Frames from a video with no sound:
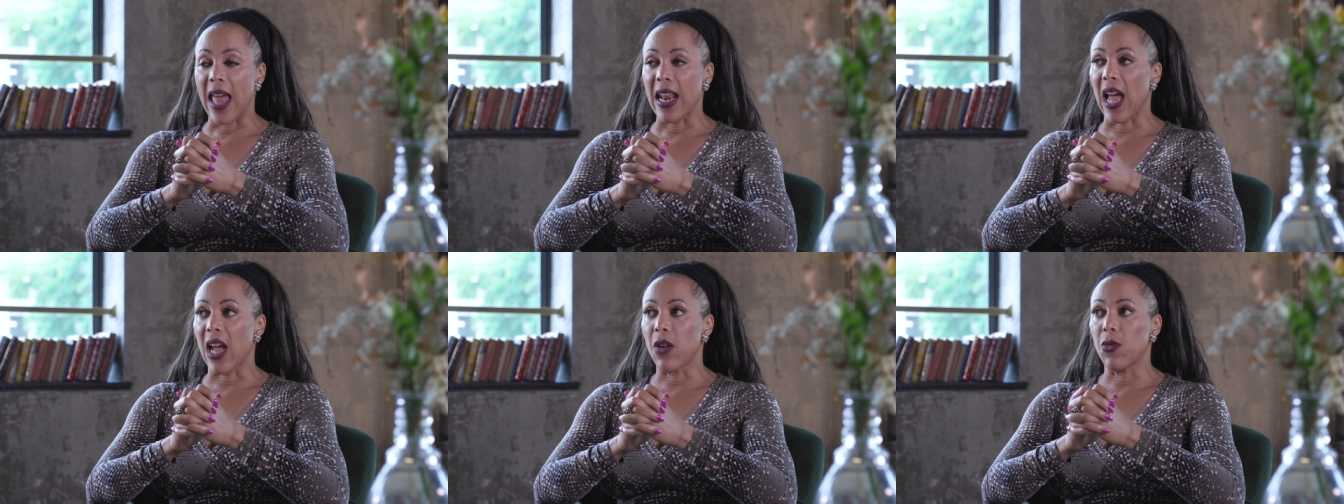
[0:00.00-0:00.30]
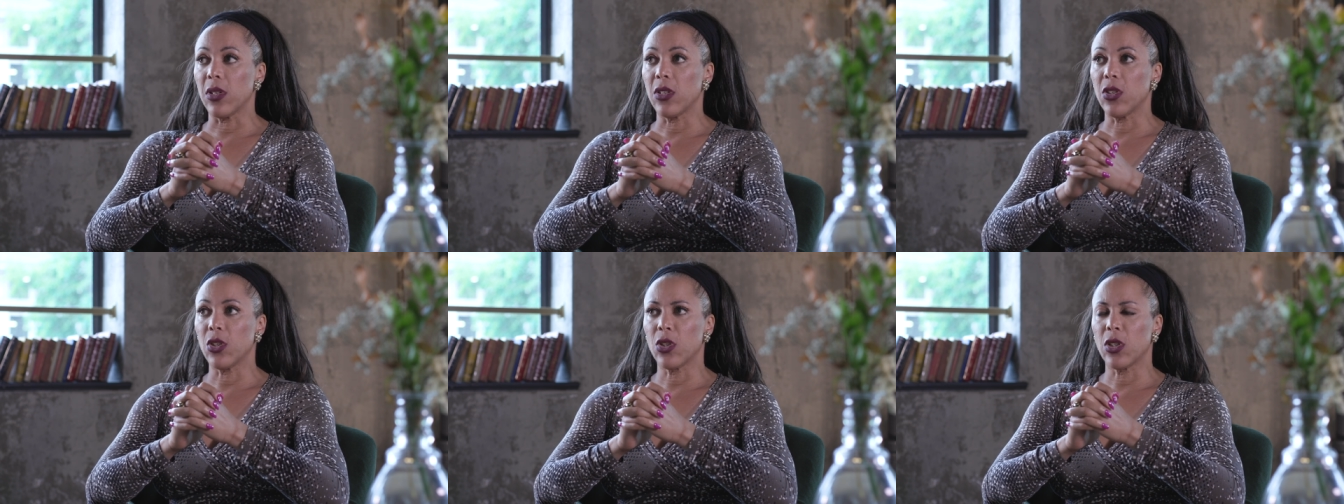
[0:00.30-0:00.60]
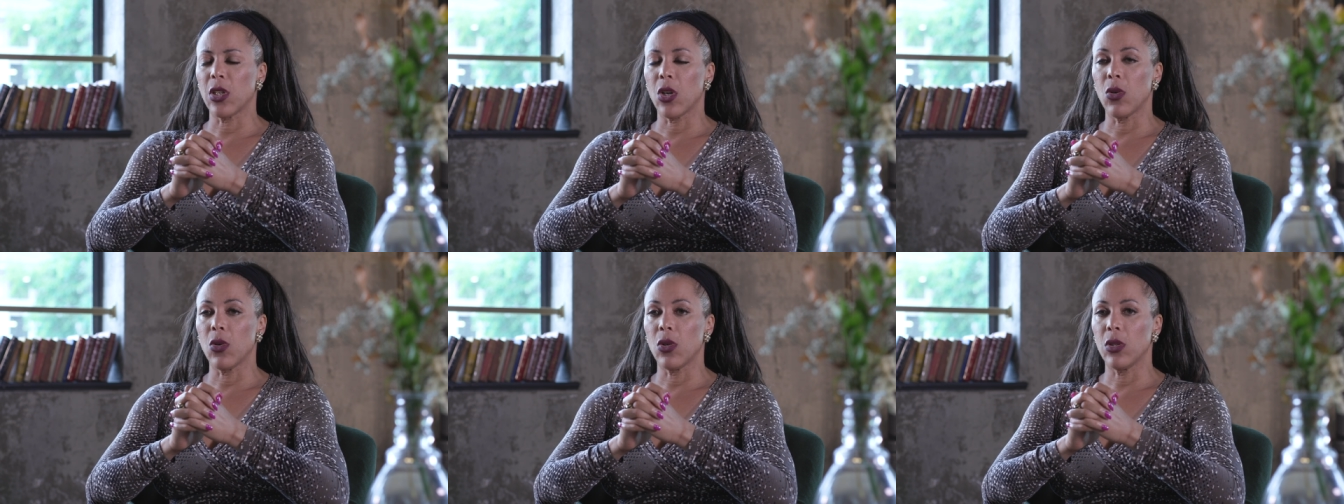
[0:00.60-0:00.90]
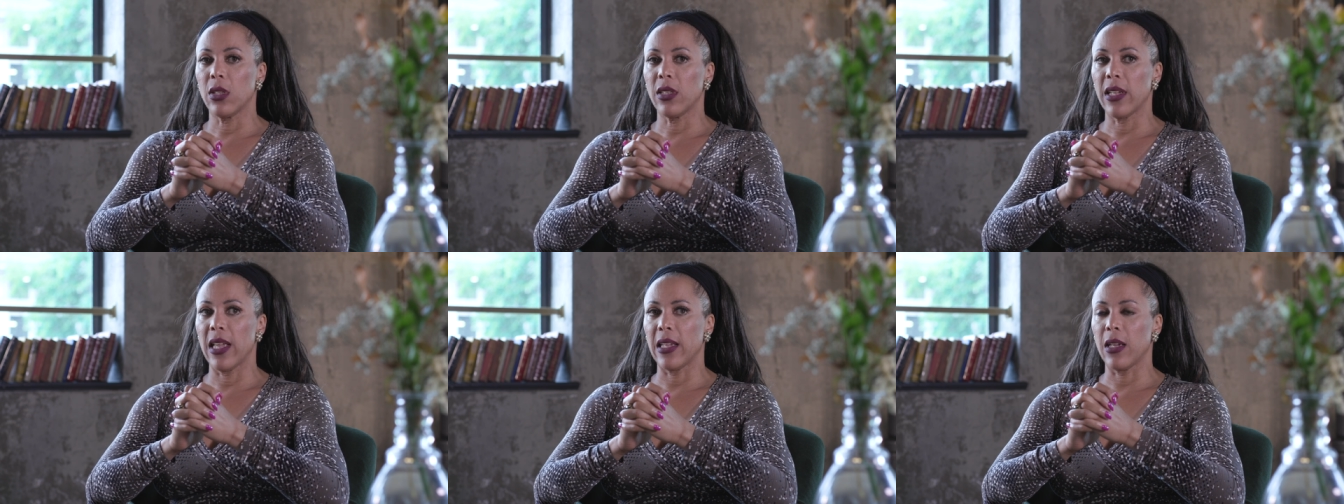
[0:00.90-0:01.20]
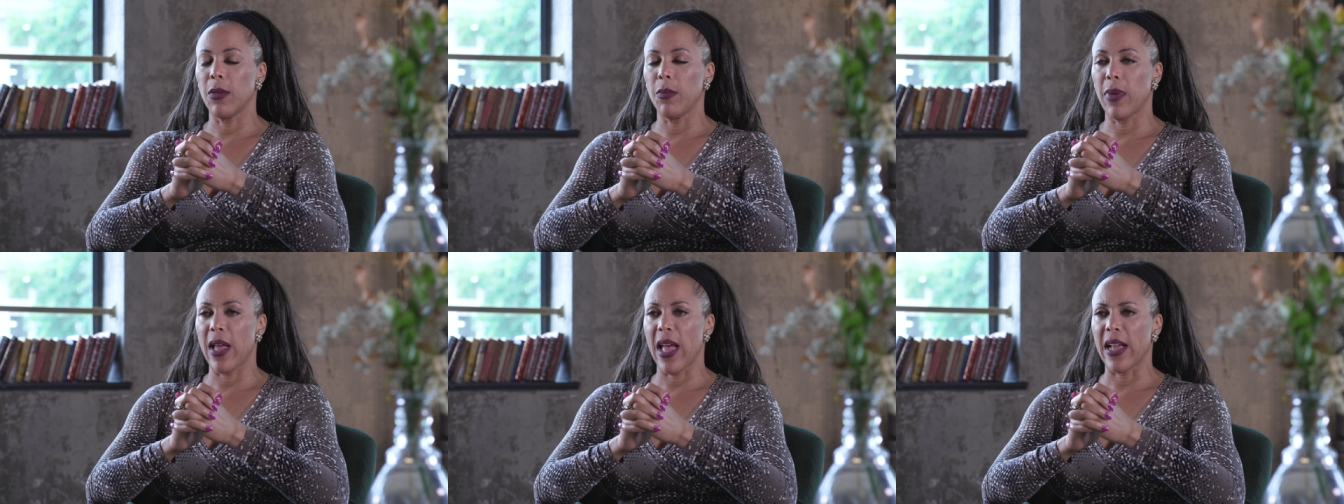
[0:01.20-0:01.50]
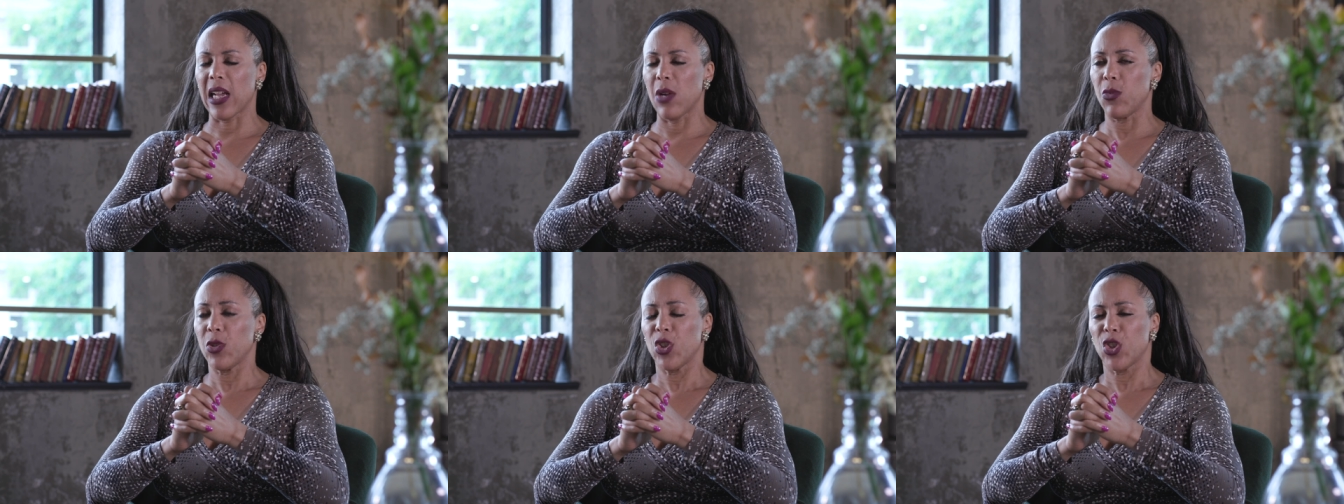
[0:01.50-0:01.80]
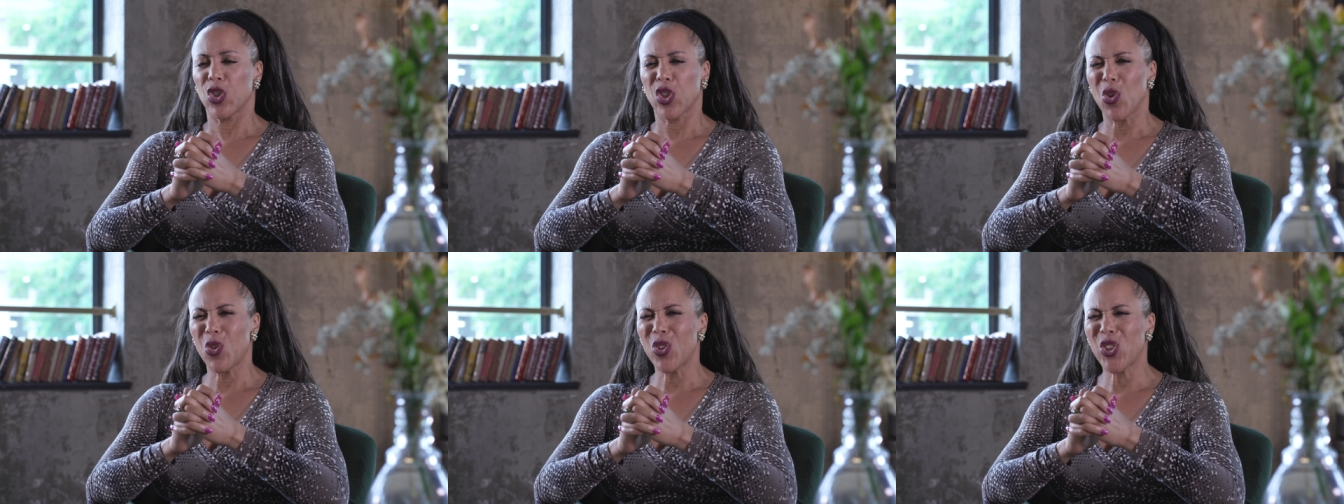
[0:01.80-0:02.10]
And I was so taken back. I
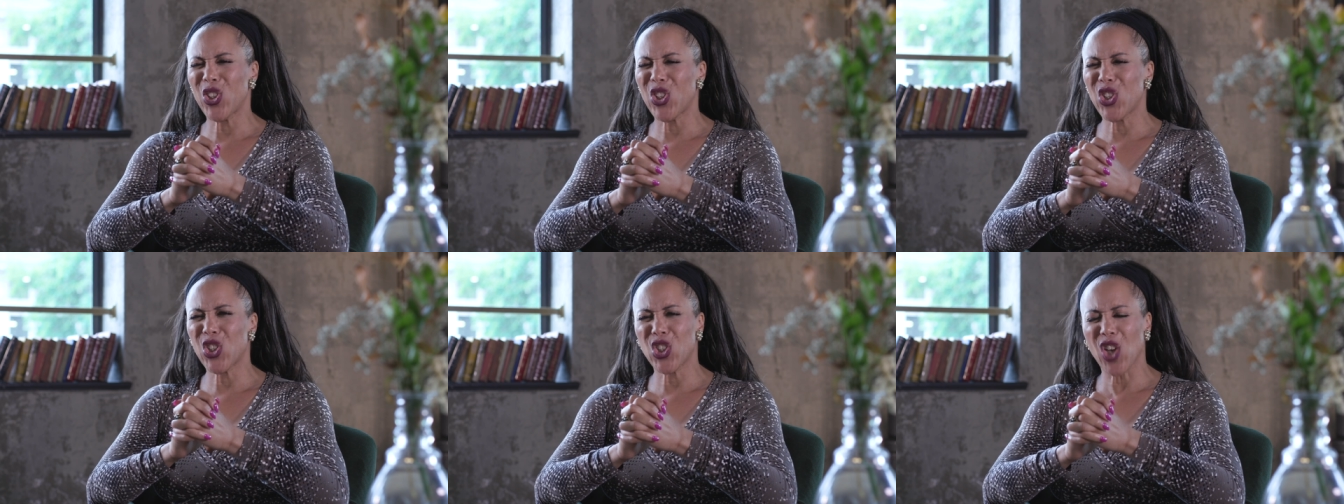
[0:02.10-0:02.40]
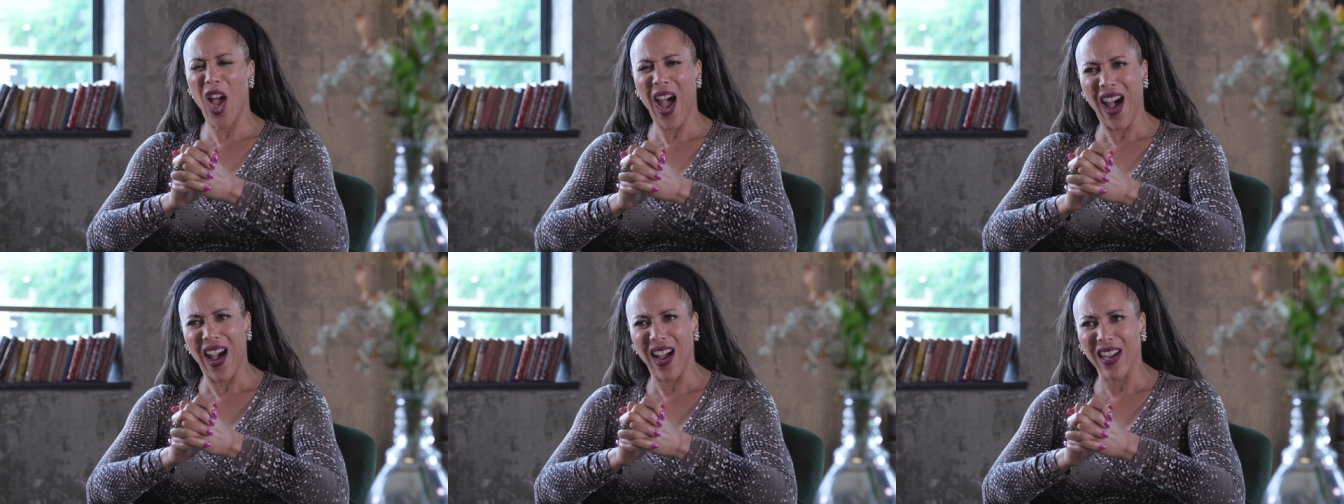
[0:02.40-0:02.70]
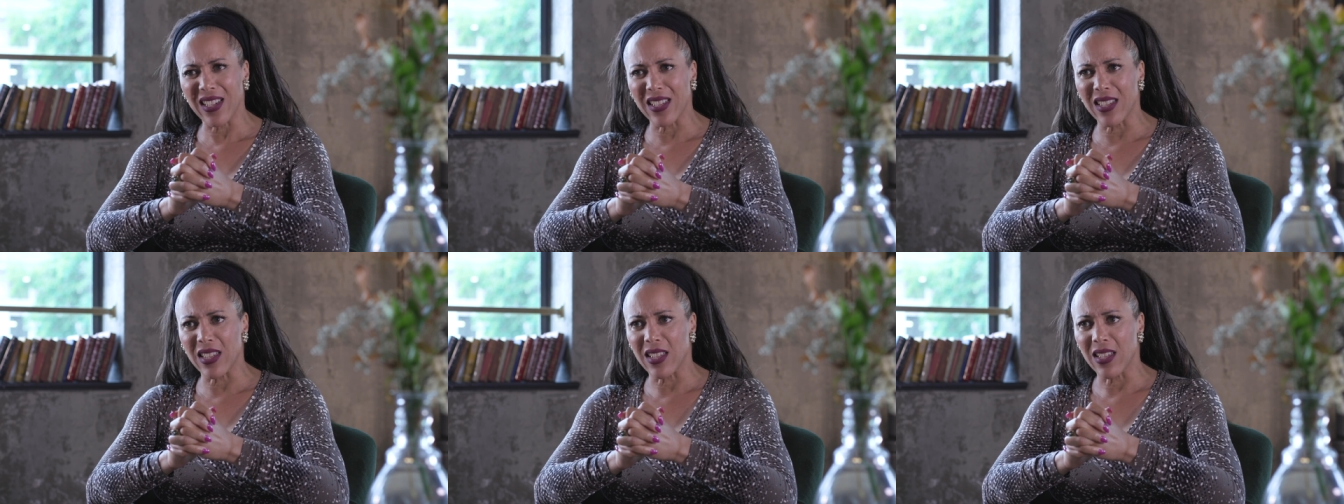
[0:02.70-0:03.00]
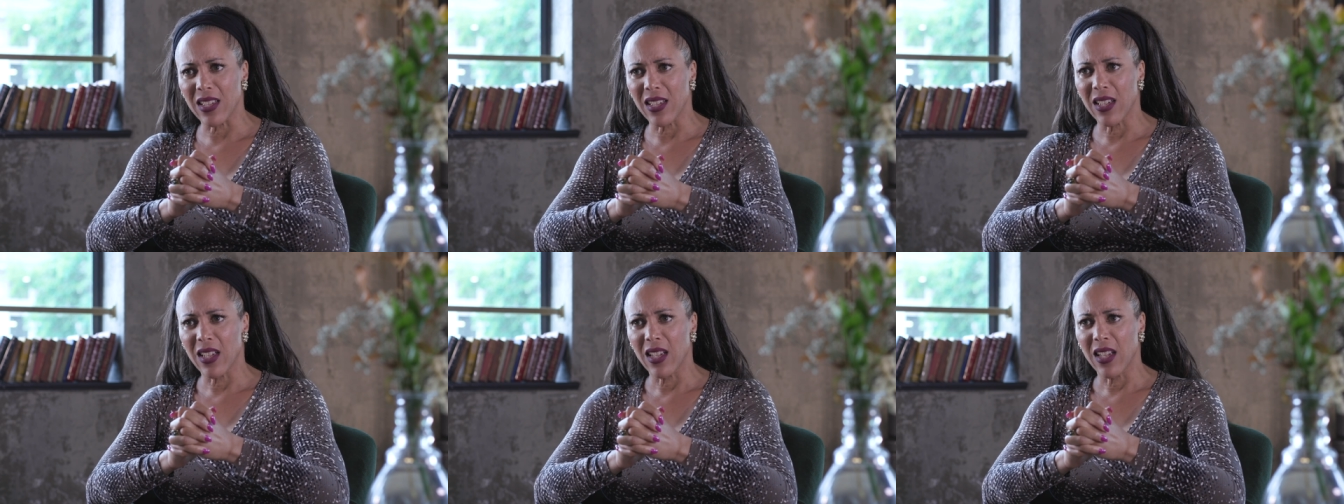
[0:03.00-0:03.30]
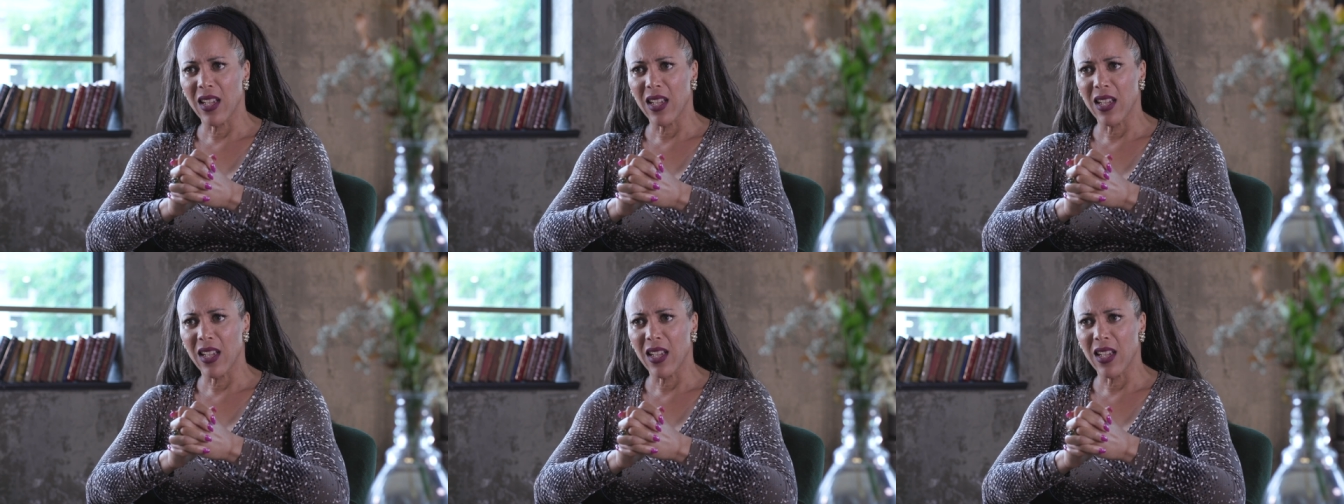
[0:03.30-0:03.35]
was so shocked.